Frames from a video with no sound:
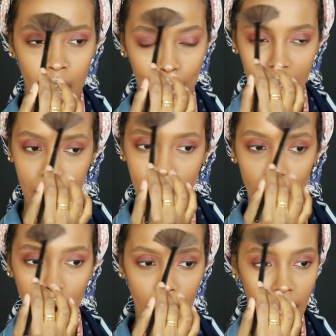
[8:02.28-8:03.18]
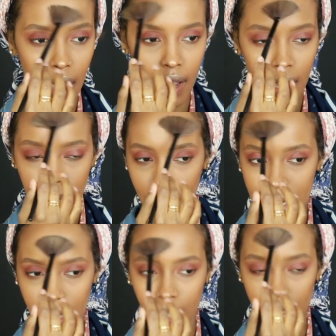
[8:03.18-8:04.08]
my forehead,
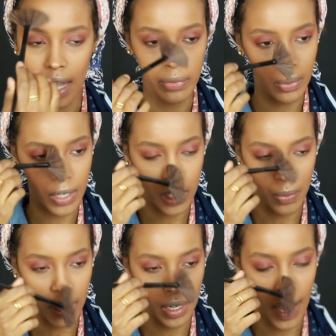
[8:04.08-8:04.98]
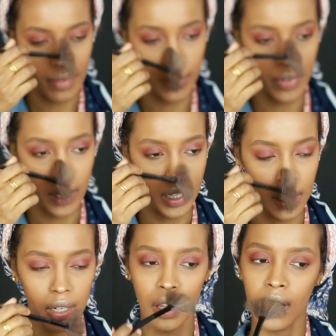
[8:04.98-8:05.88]
basically everywhere, so we can have a
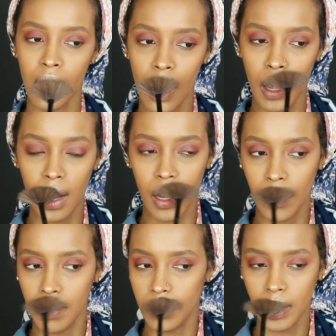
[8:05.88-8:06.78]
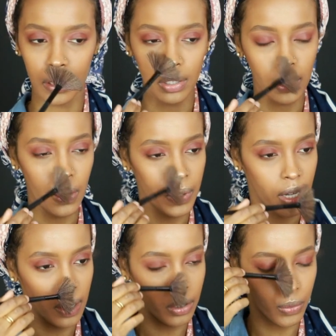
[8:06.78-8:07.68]
very
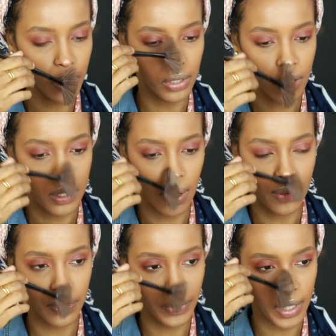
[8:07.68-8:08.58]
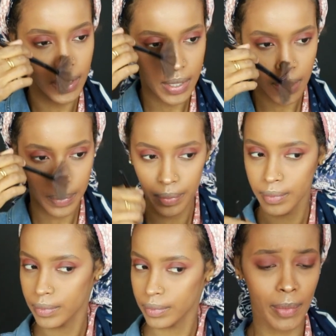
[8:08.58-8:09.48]
glowy and dewy look to our face.
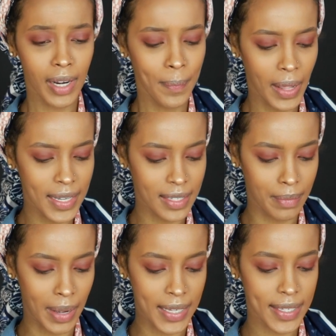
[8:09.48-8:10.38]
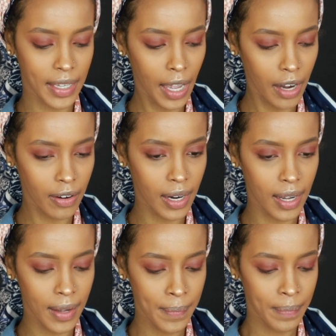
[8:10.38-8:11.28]
I'm gonna apply some
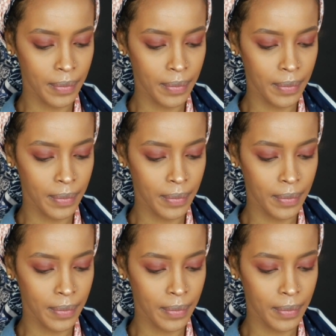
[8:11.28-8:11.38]
mascara.